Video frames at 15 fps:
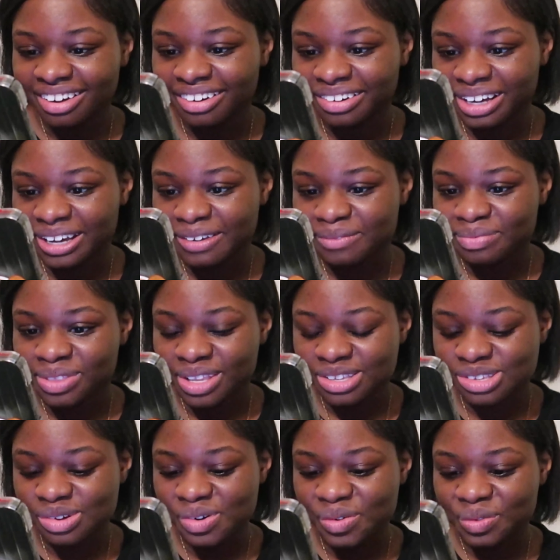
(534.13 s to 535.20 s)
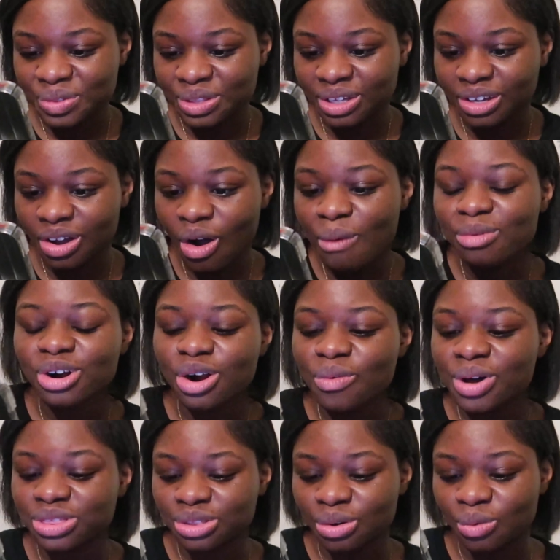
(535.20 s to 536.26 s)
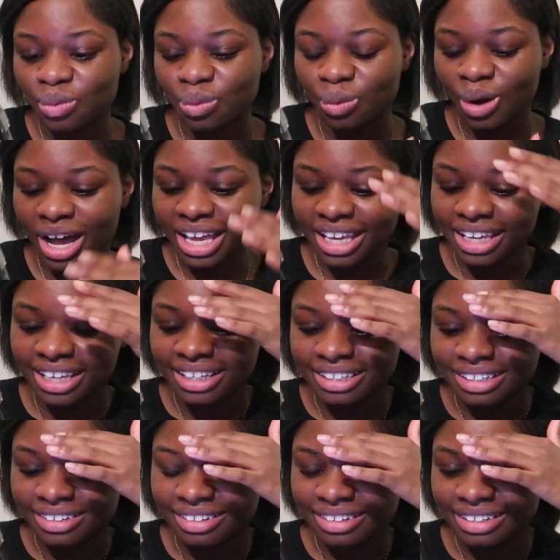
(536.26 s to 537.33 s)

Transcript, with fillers: Okay, so the homegirl with the white